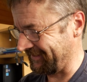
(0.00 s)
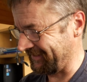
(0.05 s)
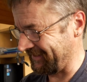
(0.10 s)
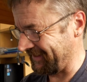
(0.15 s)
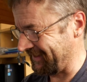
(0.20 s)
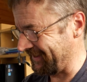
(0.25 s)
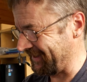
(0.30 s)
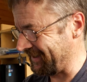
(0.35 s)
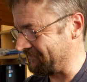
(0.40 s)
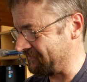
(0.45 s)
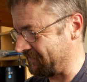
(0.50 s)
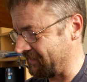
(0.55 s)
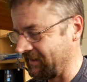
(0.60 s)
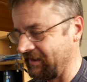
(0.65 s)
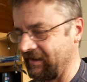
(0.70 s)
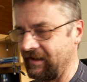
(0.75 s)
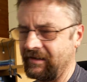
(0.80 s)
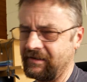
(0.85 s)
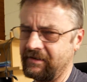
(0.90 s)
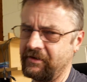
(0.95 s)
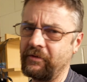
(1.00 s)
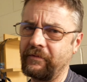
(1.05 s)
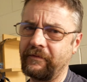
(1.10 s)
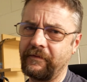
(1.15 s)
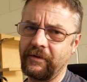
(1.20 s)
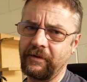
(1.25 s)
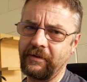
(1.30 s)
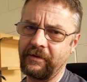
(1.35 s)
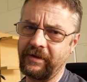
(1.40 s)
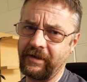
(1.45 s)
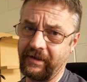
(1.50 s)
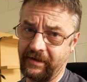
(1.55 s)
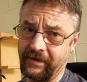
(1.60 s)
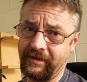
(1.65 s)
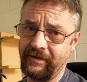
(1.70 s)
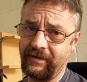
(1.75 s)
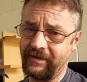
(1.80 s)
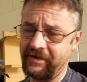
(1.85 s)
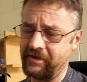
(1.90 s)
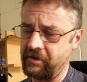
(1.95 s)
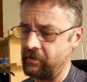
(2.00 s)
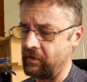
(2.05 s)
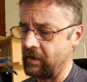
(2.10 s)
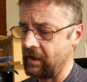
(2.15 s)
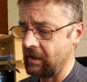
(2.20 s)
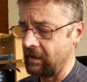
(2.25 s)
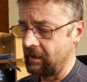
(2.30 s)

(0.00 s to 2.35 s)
I am youthful looking, I know.